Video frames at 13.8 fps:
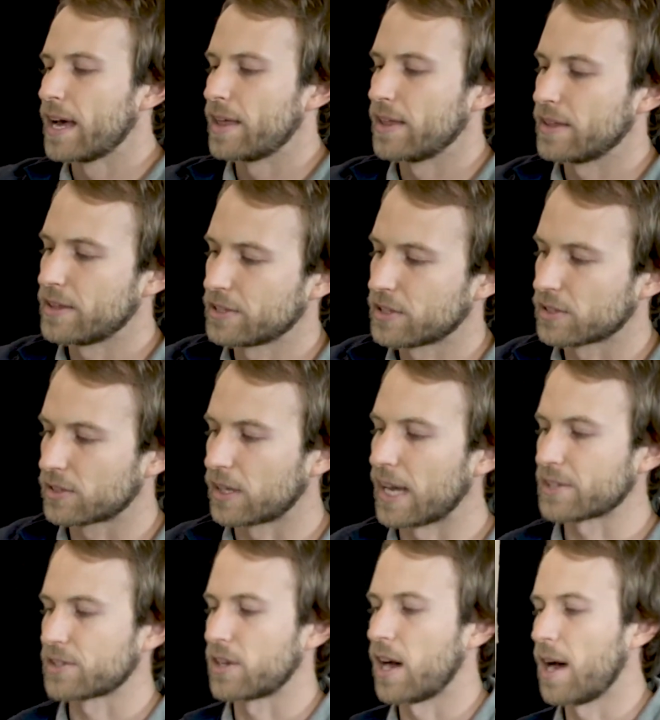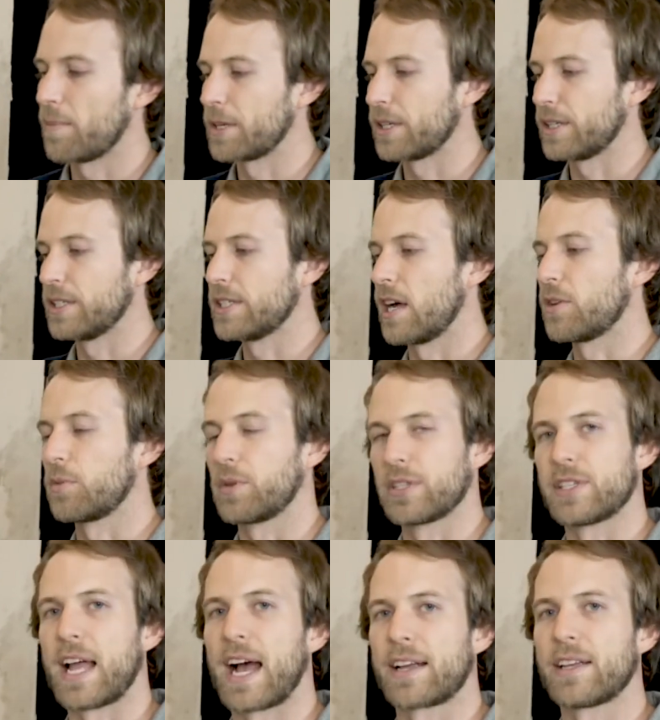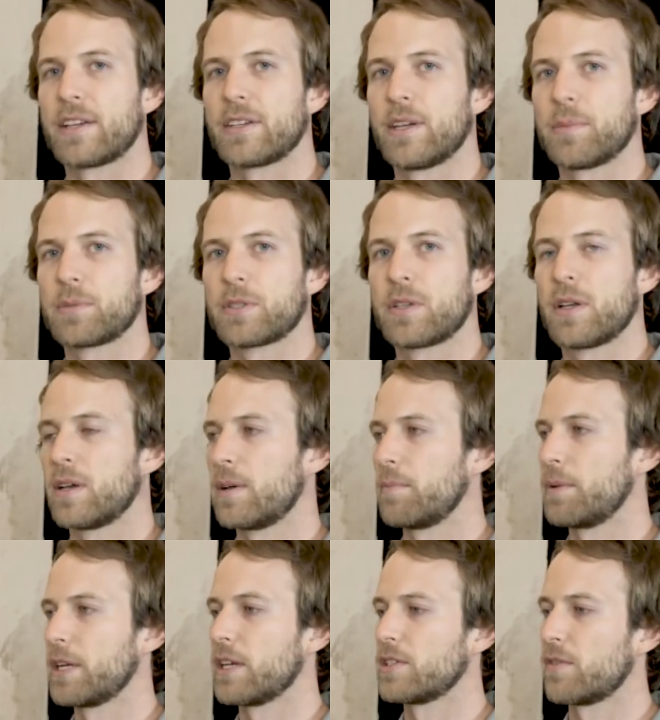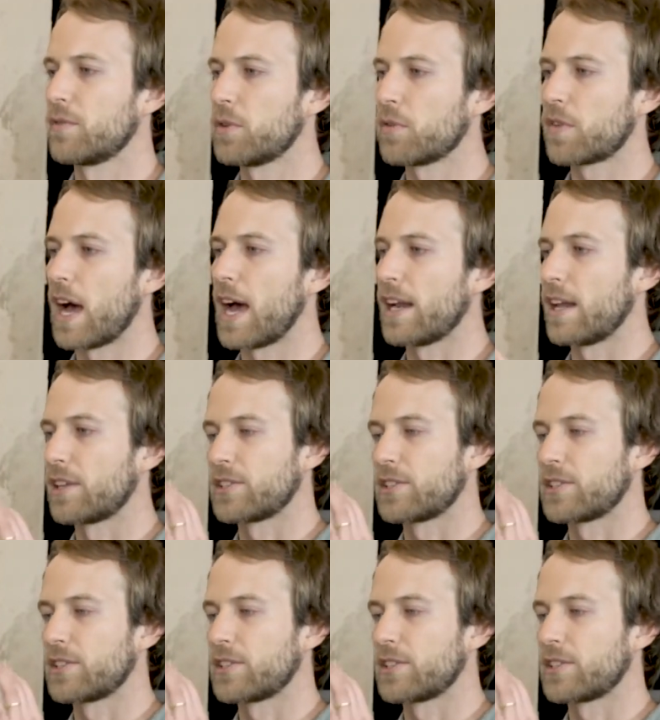This is less commonly done with stacking clips because if you've got a